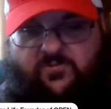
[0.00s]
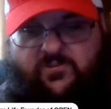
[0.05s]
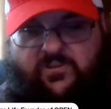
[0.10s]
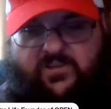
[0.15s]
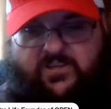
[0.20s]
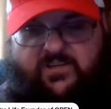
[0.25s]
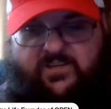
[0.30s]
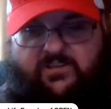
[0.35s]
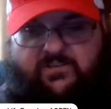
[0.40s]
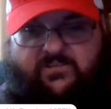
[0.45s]

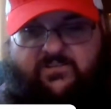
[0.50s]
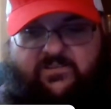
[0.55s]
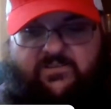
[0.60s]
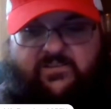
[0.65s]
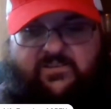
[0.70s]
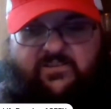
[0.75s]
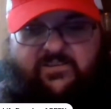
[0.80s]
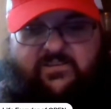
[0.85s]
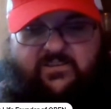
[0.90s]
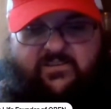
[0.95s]
That's why they're
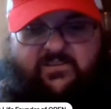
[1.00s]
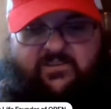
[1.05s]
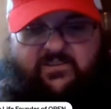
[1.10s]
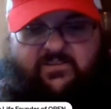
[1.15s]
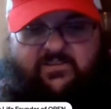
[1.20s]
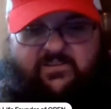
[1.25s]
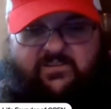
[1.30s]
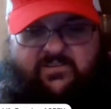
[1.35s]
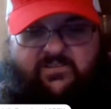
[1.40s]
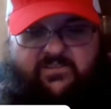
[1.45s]
still obviously in the
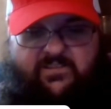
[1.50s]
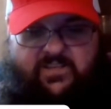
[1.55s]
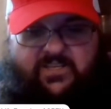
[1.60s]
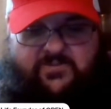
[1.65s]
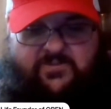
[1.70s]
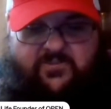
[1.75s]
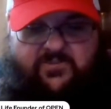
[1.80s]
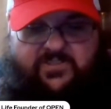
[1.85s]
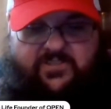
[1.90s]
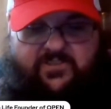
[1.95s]
packs
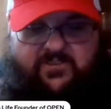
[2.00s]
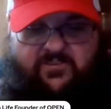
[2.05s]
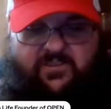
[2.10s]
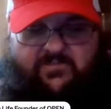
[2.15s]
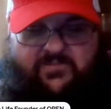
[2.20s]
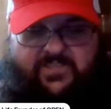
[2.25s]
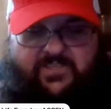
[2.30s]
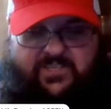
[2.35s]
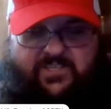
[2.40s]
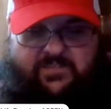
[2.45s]
after
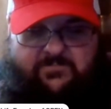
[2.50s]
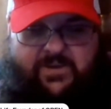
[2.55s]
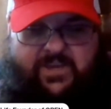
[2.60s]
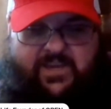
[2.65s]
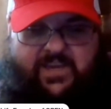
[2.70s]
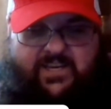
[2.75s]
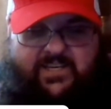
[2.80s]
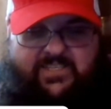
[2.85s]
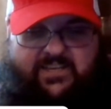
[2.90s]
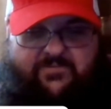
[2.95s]
a few years
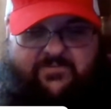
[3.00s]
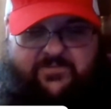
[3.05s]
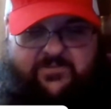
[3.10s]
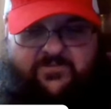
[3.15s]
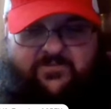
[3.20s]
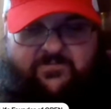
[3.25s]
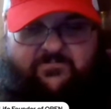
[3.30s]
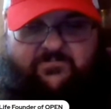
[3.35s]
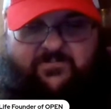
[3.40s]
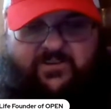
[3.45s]
after I bought them
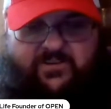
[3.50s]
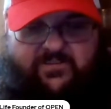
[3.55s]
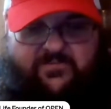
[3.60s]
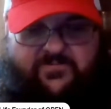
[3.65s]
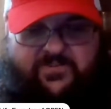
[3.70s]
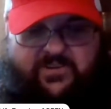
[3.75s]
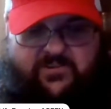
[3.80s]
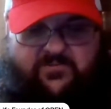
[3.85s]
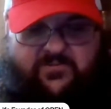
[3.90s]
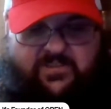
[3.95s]
now,
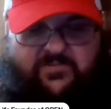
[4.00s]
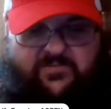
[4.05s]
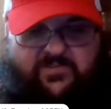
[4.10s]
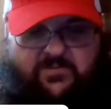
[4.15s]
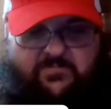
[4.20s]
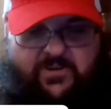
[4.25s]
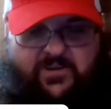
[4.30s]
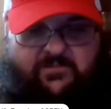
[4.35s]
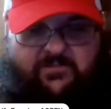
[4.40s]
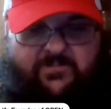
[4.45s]

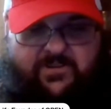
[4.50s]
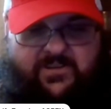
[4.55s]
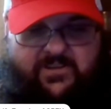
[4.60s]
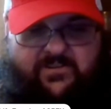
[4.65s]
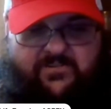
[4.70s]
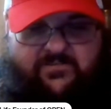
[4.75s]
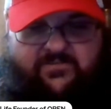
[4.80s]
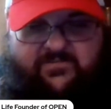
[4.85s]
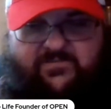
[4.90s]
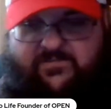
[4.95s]
because I've never actually
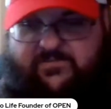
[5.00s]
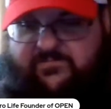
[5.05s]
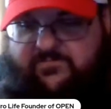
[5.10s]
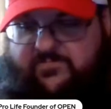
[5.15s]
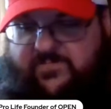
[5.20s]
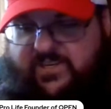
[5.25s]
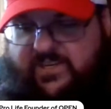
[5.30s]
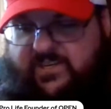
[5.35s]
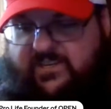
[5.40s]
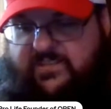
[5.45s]
gotten a chance to get
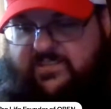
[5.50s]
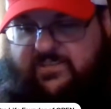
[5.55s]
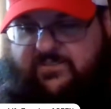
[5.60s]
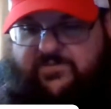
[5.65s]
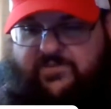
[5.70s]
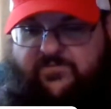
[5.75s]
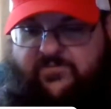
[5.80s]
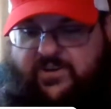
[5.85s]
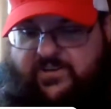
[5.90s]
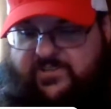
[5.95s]
out and use them
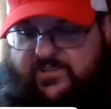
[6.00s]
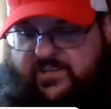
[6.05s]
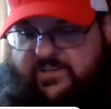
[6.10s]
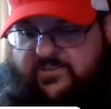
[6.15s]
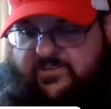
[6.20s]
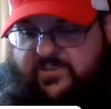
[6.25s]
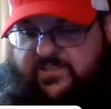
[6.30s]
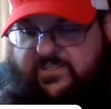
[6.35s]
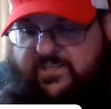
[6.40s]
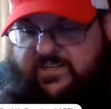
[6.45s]
because
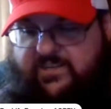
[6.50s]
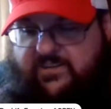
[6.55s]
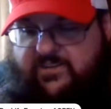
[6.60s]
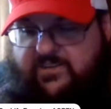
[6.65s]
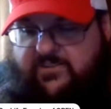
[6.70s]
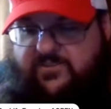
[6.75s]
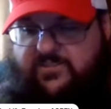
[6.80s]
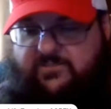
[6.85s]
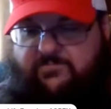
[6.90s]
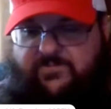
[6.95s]

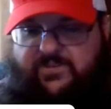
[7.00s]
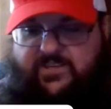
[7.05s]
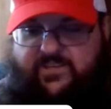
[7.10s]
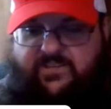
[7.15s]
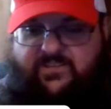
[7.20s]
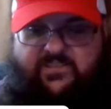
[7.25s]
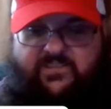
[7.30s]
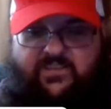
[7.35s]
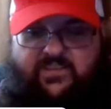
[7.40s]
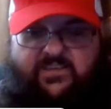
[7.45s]

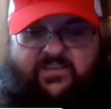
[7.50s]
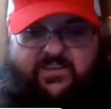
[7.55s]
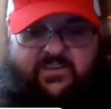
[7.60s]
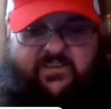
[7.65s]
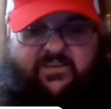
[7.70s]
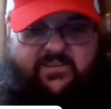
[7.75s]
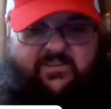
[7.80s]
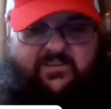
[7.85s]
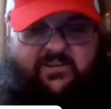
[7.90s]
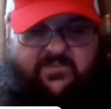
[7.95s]
unfortunately for
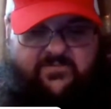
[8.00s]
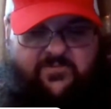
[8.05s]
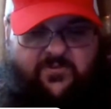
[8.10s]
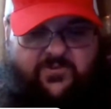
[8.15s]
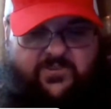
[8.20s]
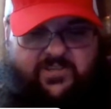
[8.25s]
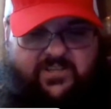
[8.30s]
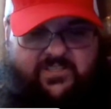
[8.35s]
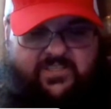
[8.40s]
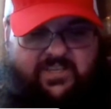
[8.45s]
me,
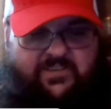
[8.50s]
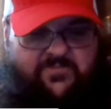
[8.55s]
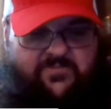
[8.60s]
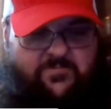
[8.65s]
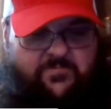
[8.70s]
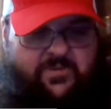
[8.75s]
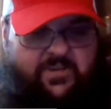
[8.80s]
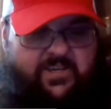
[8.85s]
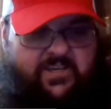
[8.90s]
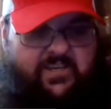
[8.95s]
if I'm down at the
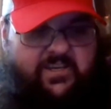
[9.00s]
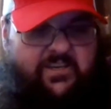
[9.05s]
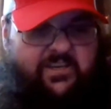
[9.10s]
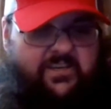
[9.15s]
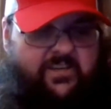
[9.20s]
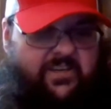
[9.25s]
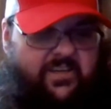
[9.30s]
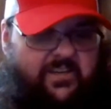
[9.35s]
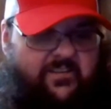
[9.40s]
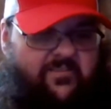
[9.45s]
place for
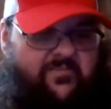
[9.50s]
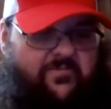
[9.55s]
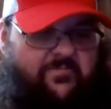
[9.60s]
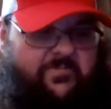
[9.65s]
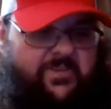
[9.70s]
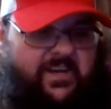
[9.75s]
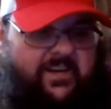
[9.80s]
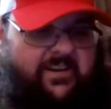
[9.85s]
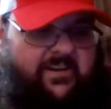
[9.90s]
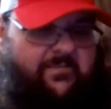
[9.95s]
like a day or
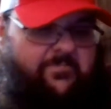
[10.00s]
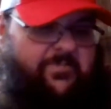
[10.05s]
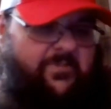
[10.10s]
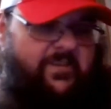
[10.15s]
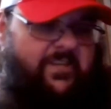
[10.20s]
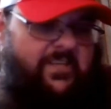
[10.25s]
two,